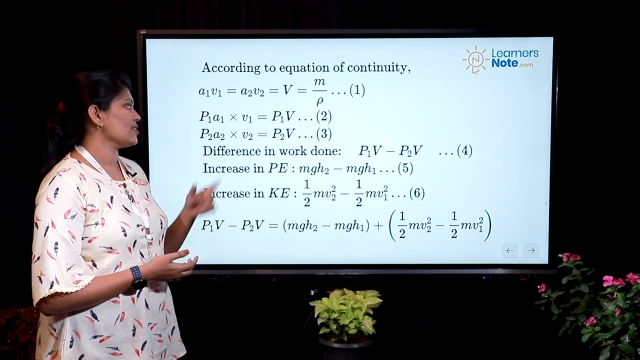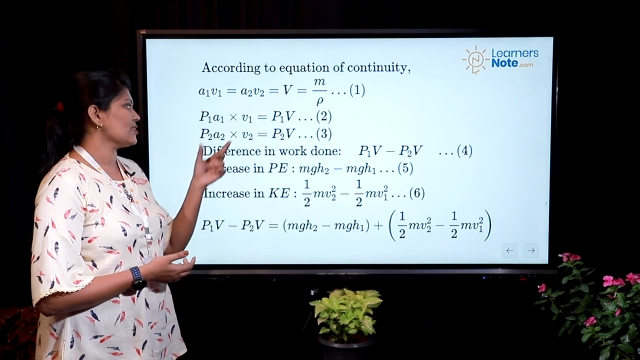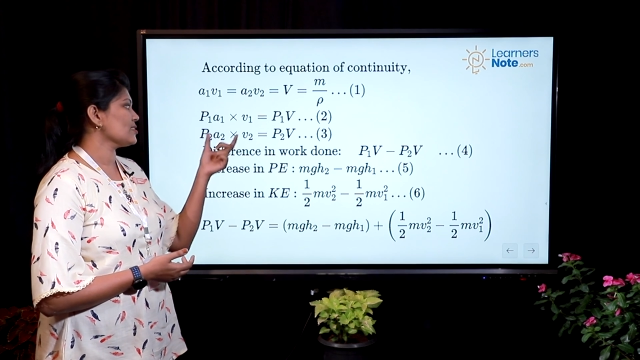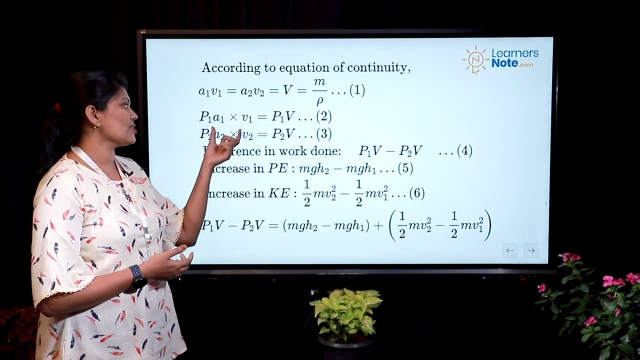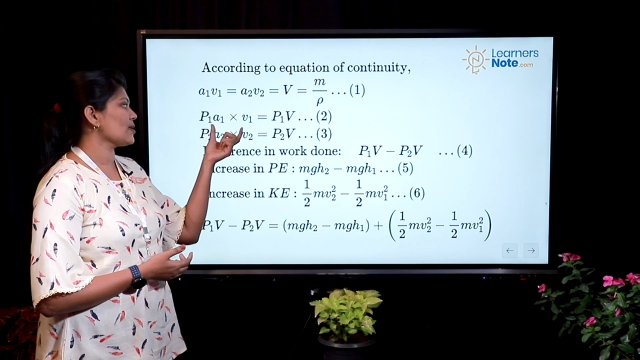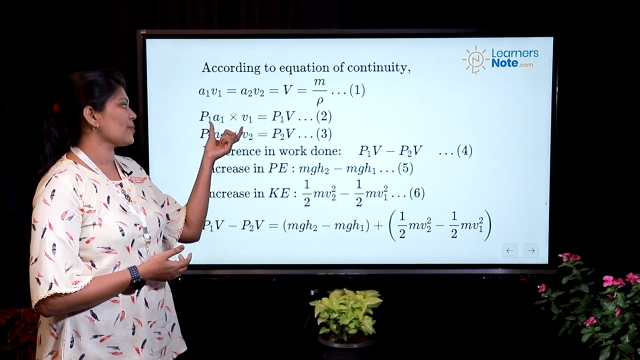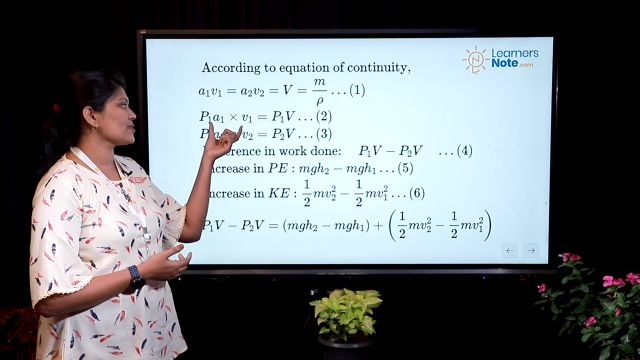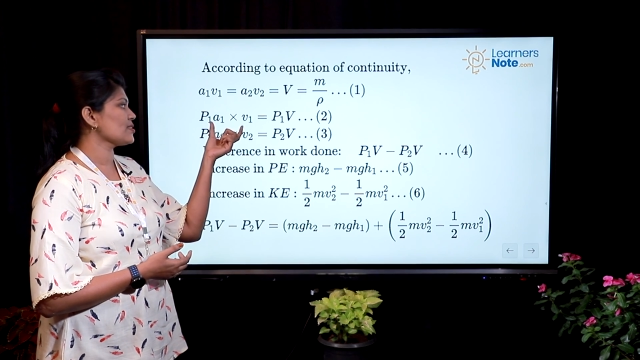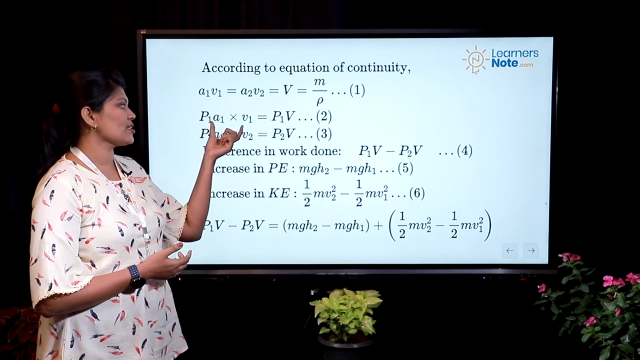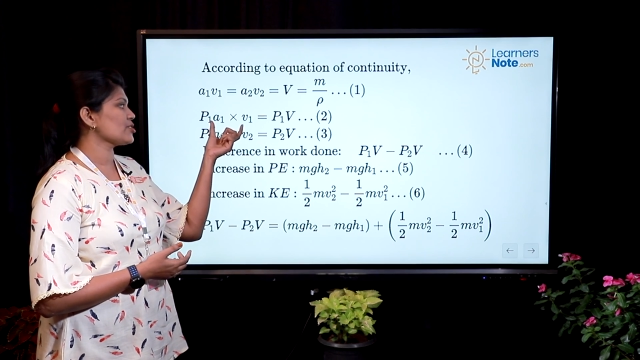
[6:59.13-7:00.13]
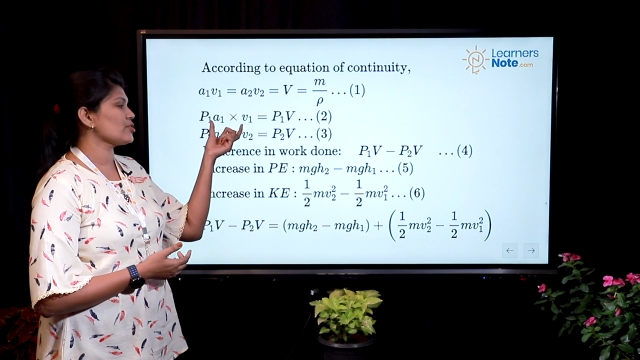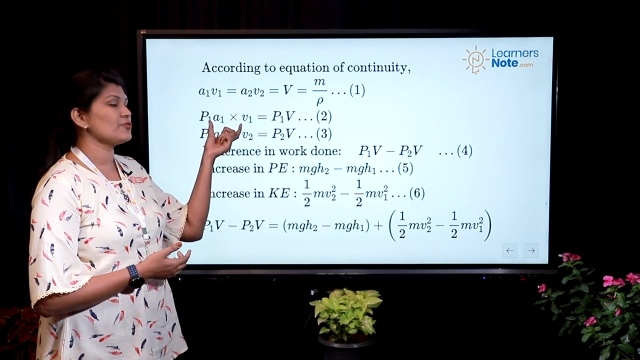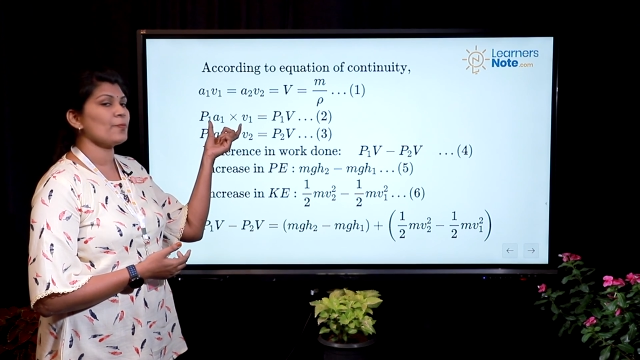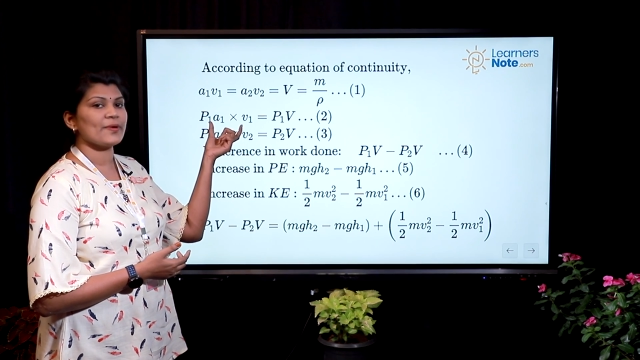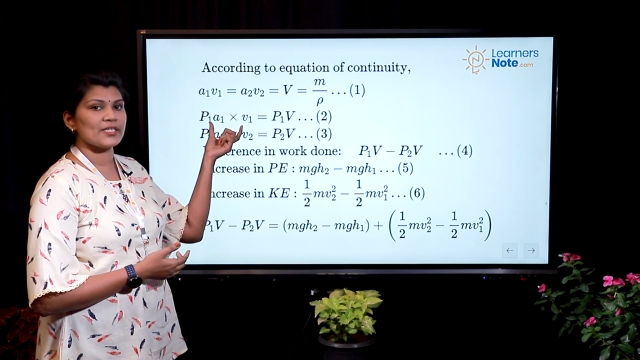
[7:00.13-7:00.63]
It is the representation
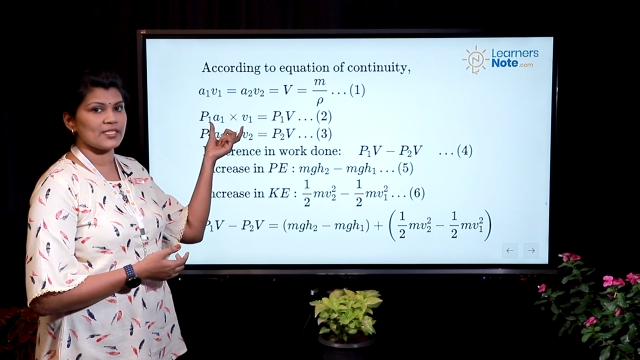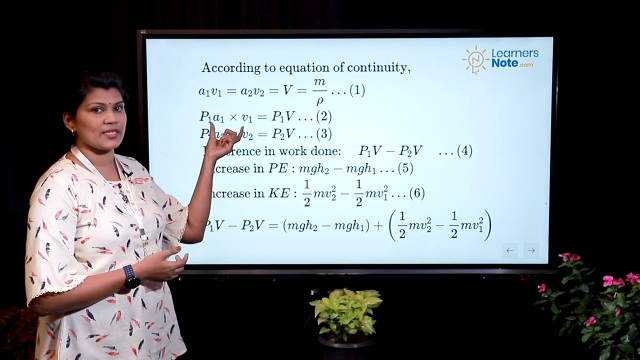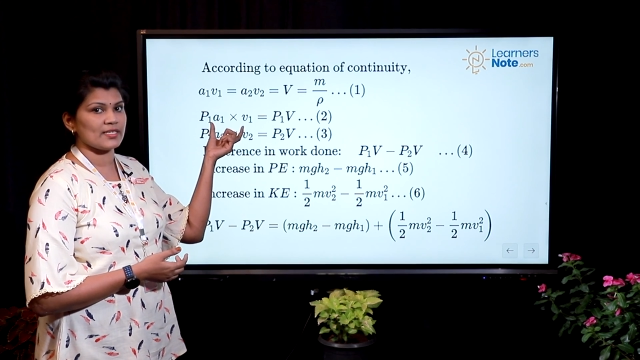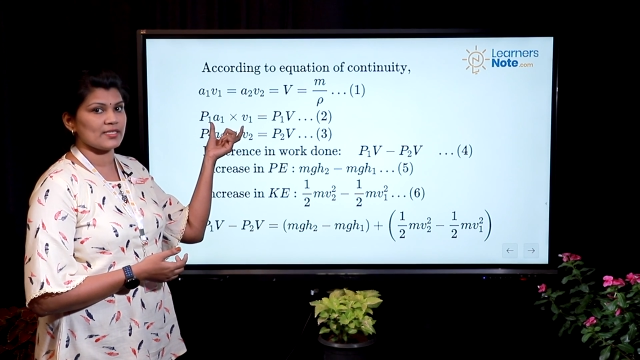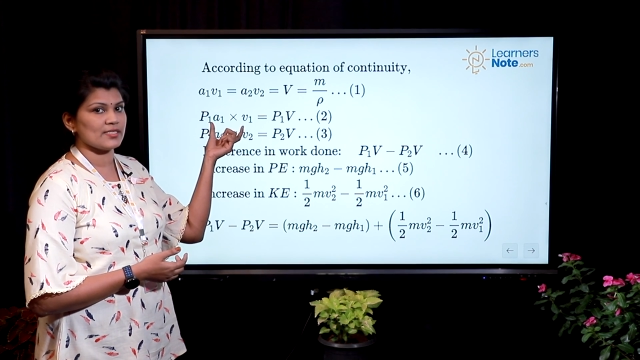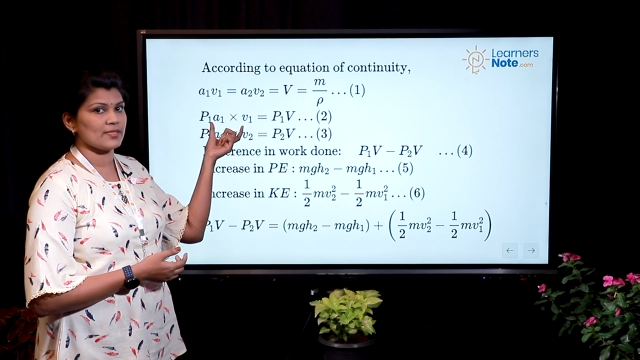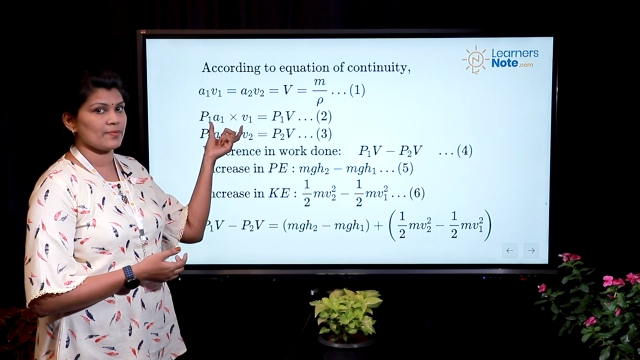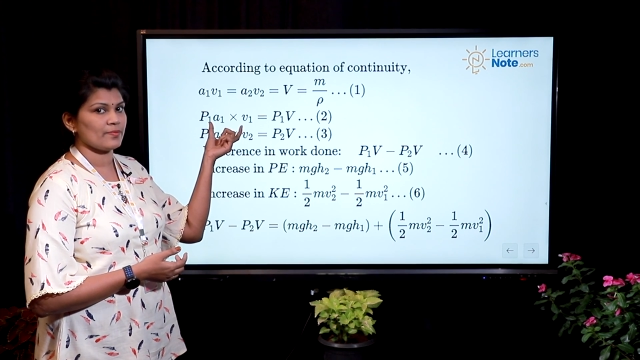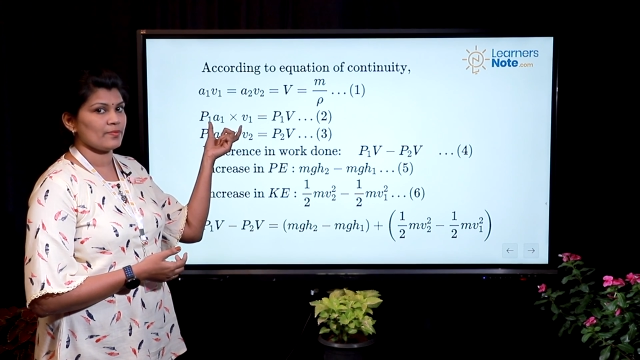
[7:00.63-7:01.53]
of pressure energy.